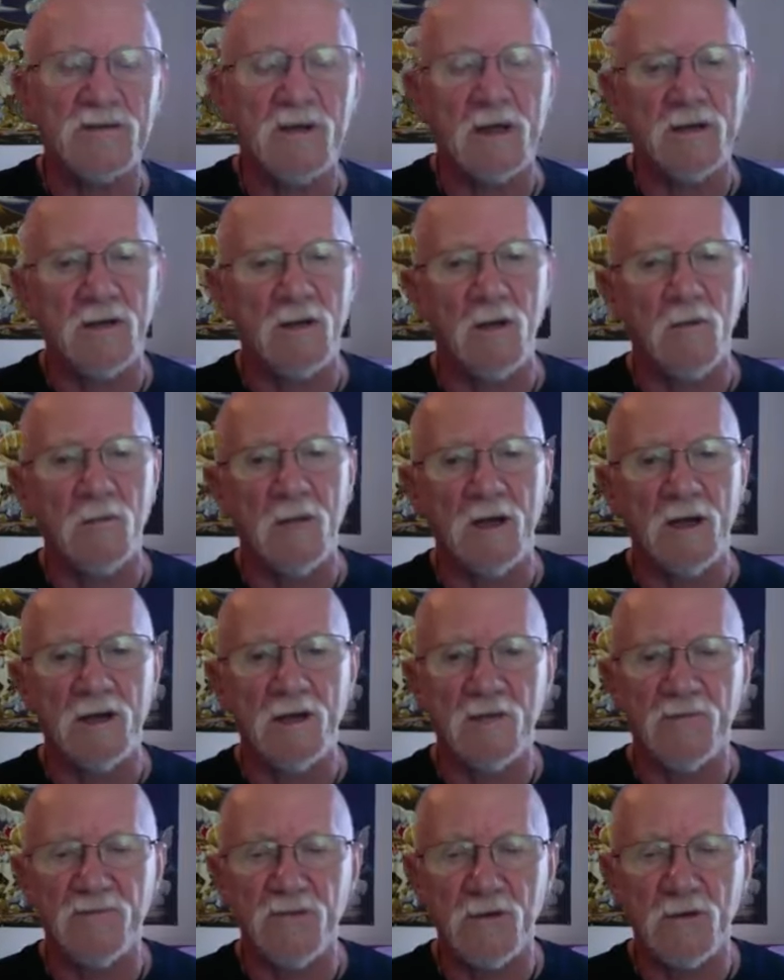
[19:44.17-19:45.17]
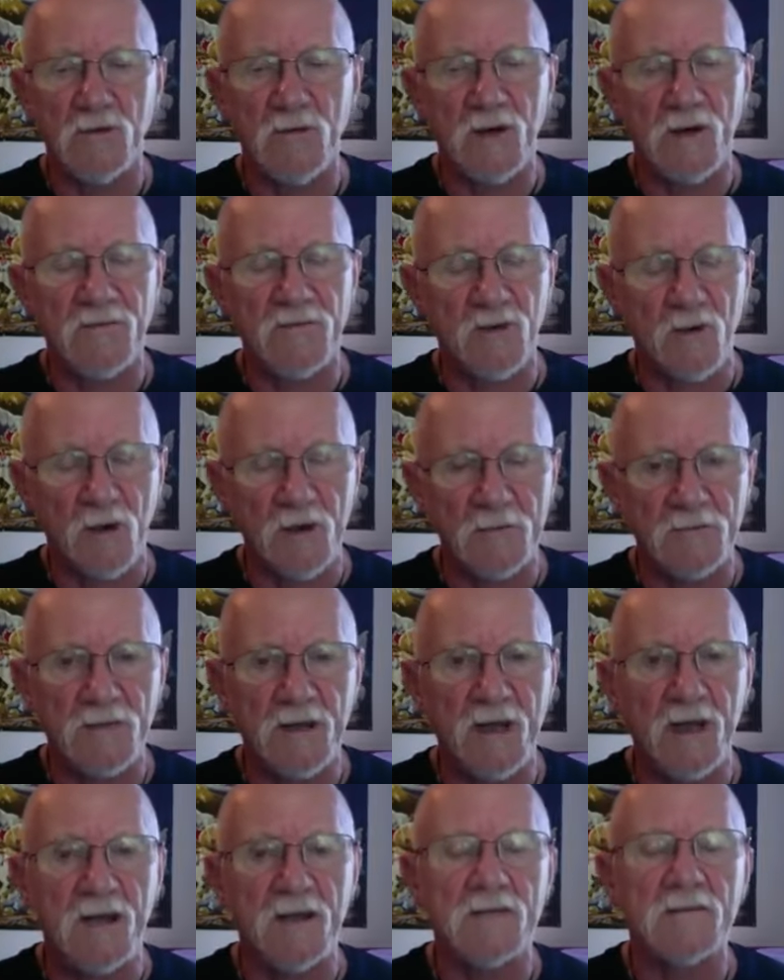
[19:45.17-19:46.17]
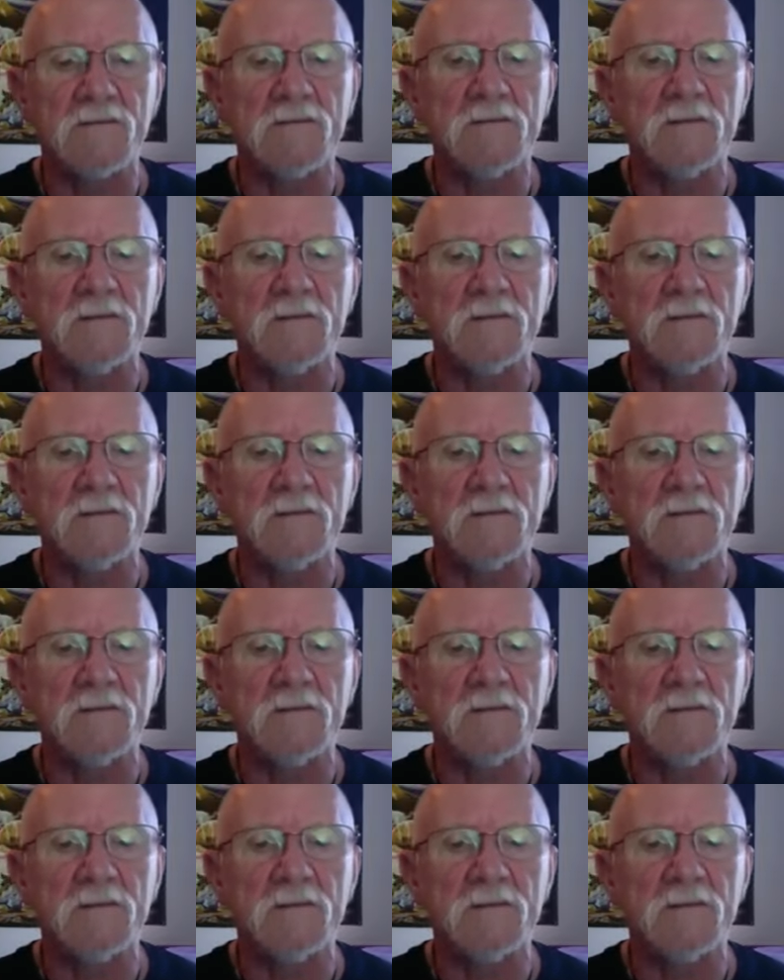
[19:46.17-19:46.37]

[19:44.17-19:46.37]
I know many of you have great pain.